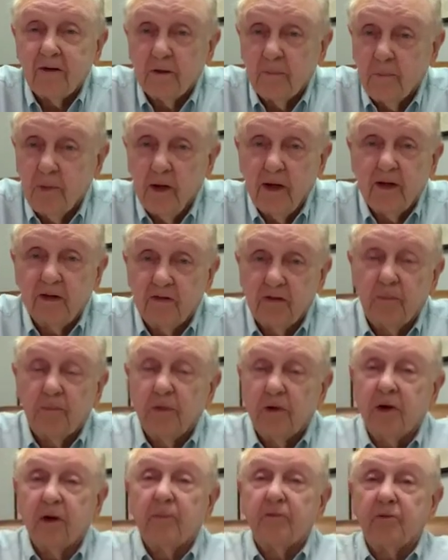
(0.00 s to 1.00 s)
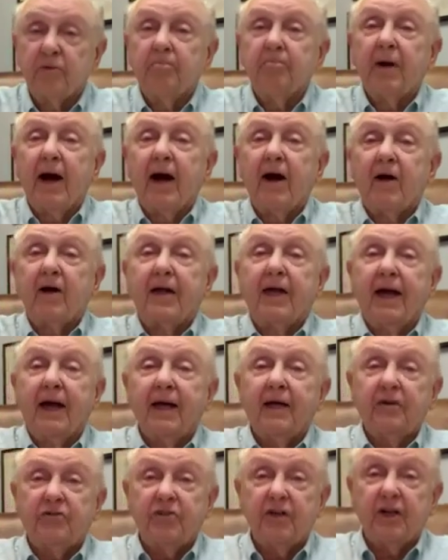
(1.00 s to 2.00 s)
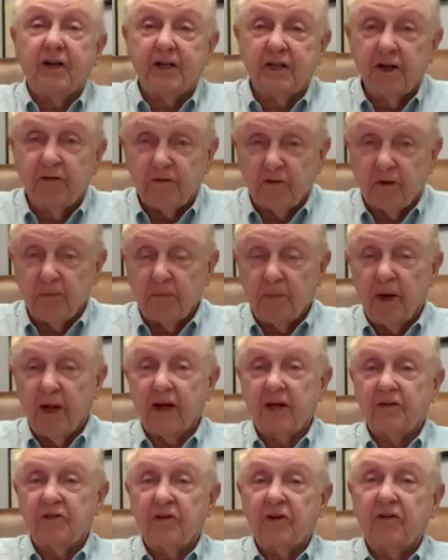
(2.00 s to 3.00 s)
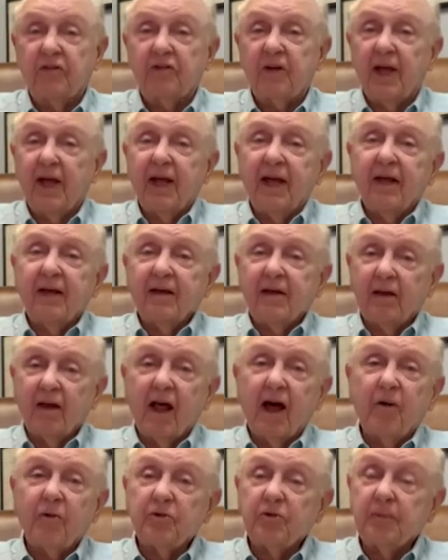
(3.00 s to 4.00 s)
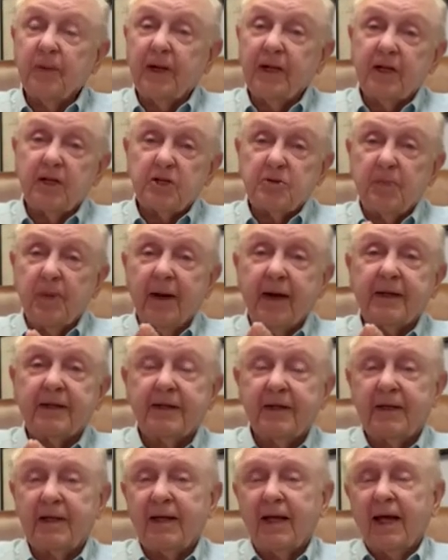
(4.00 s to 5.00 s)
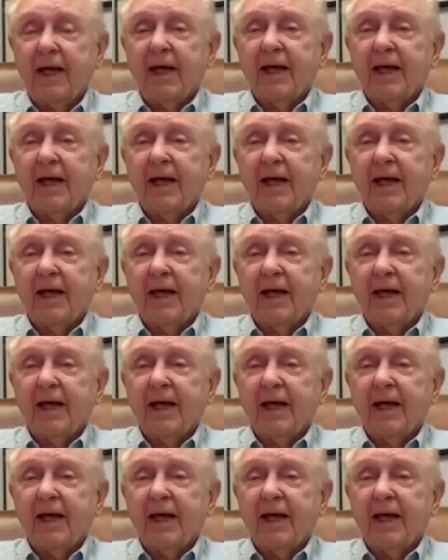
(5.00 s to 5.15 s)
The police had put up some barricades in different places. A lot was being expected.